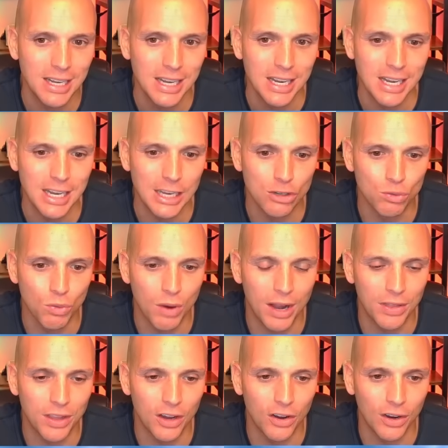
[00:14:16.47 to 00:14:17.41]
is
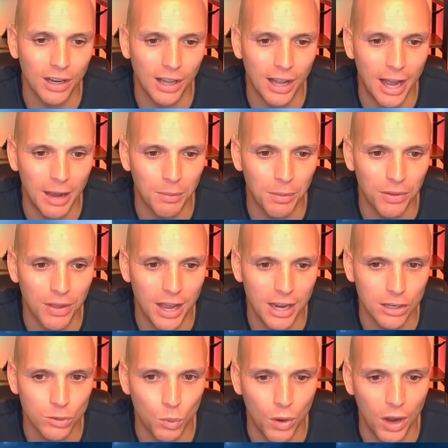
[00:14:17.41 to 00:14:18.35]
right there in line with
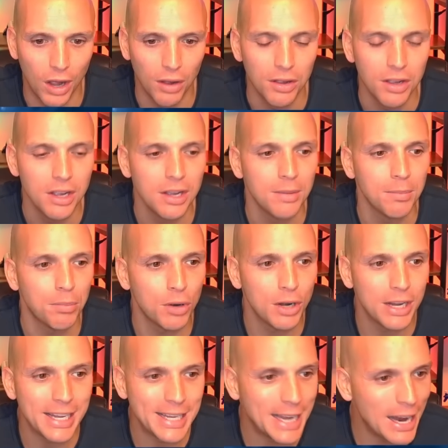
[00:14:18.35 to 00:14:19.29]
that as well.
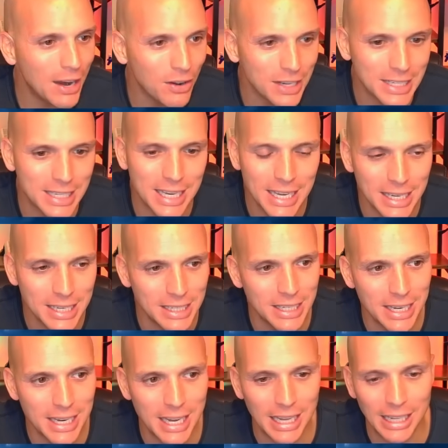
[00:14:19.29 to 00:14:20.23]
Pretty guaranteed to
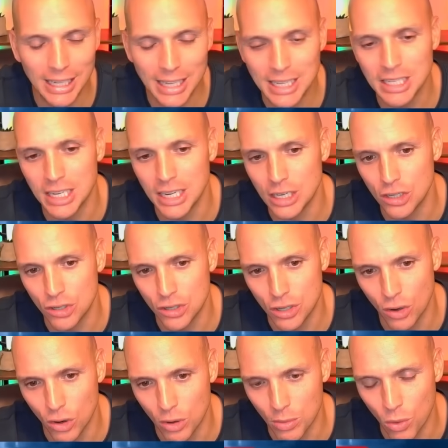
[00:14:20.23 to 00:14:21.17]
see at least an inch of
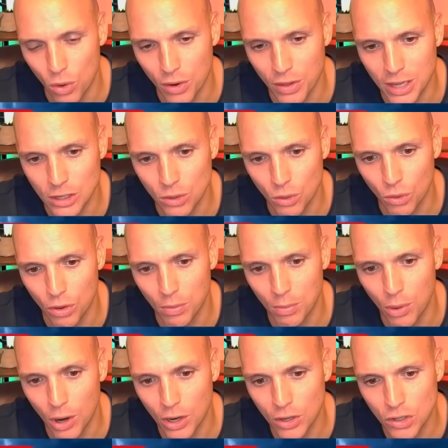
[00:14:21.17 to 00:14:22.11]
snow or more in these northern
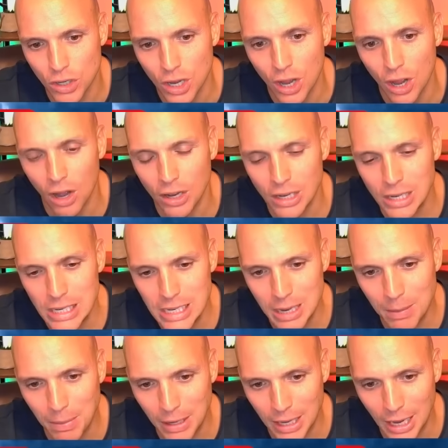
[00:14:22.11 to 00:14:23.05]
parts,
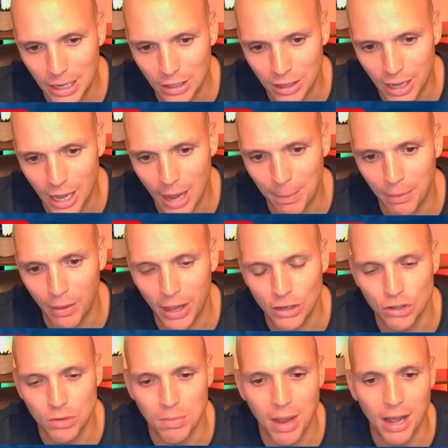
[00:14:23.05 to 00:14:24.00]
dipping down into the
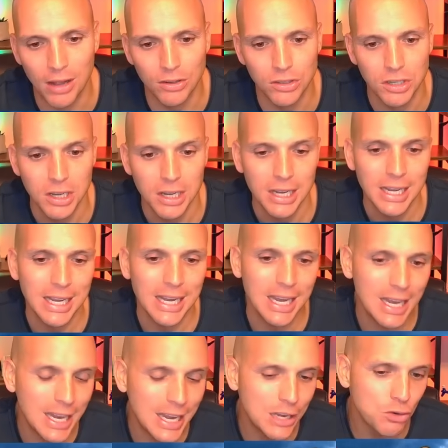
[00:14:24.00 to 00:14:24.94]
Appalachian Mountains.
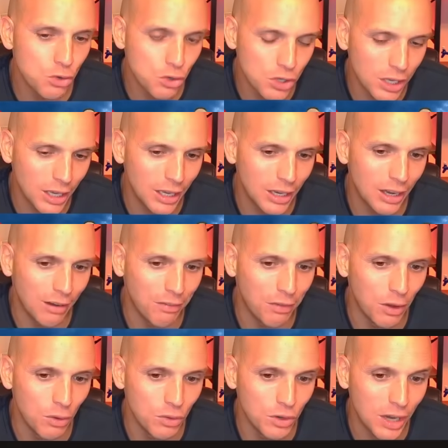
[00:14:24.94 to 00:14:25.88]
It, interestingly enough,
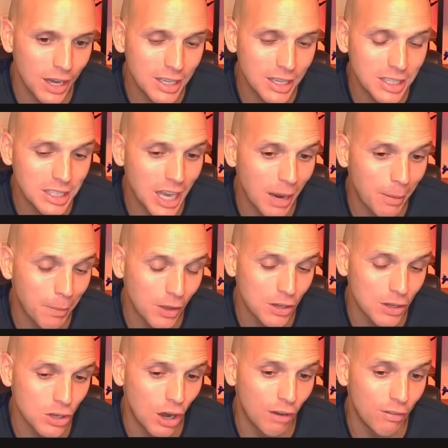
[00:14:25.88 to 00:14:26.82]
though, does taper
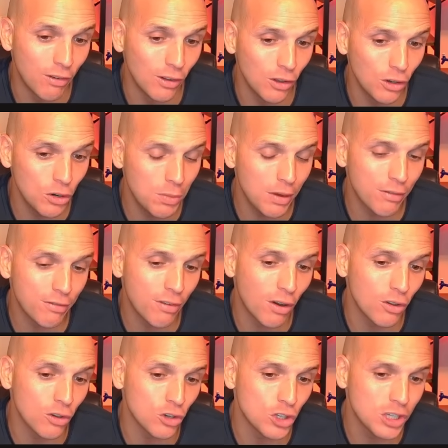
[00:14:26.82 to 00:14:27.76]
this off a little bit
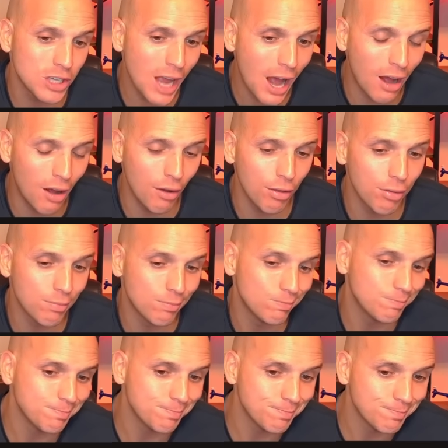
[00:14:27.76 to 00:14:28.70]
further south,
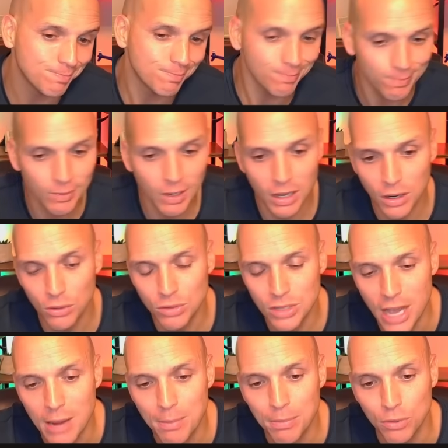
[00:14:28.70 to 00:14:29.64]

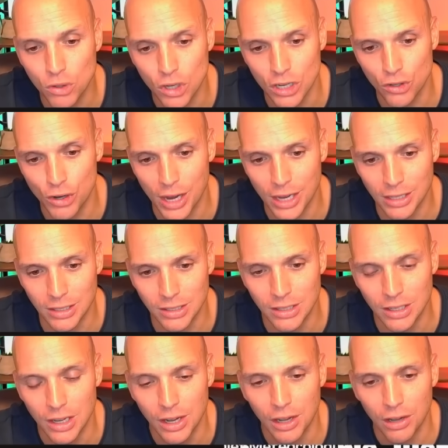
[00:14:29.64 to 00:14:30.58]
10%
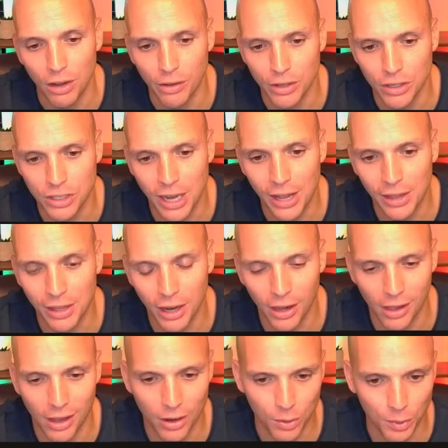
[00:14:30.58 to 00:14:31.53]
chances on the South
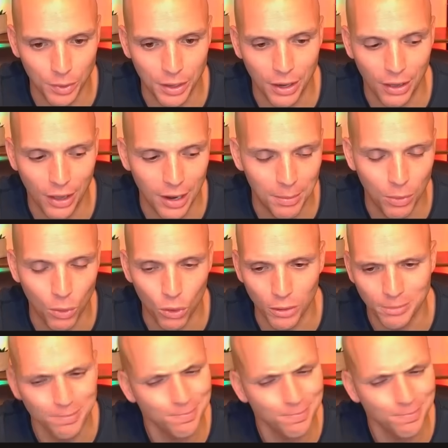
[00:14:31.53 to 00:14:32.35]
Carolina-North Carolina border.